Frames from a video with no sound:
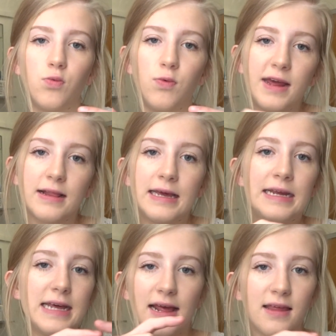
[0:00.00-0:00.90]

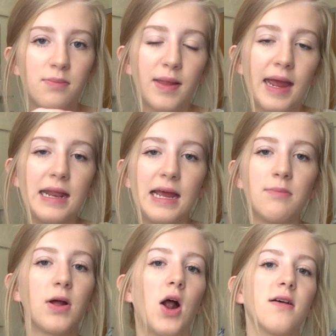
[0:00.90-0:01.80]
weekly, daily
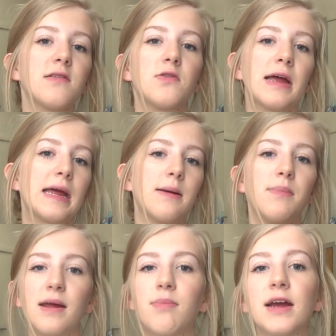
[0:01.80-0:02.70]
planning, but also like
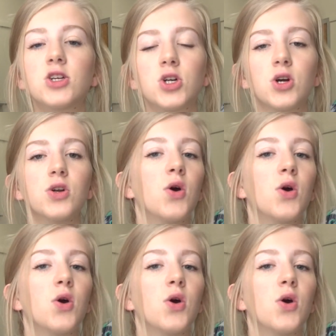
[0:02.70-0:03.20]
big picture,